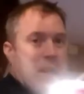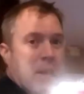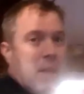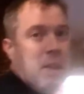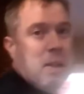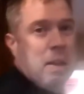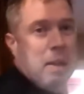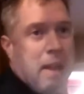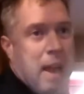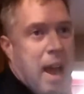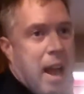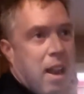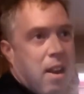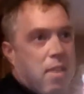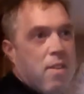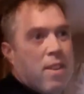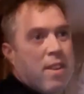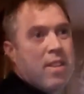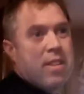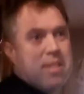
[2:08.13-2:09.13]
and
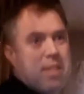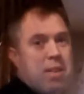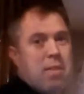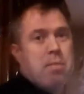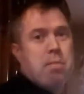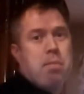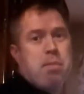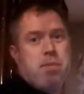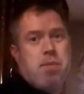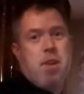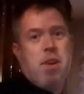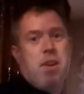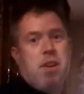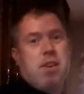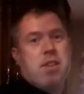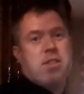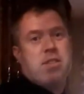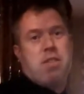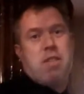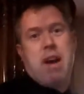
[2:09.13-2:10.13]
calories and
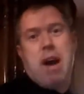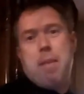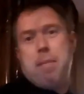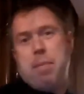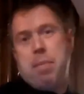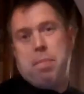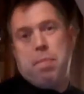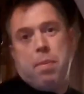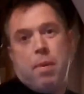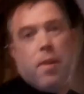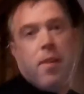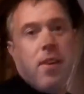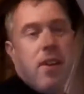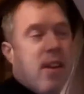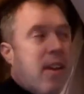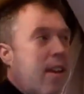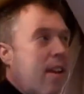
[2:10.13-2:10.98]
all this crap, but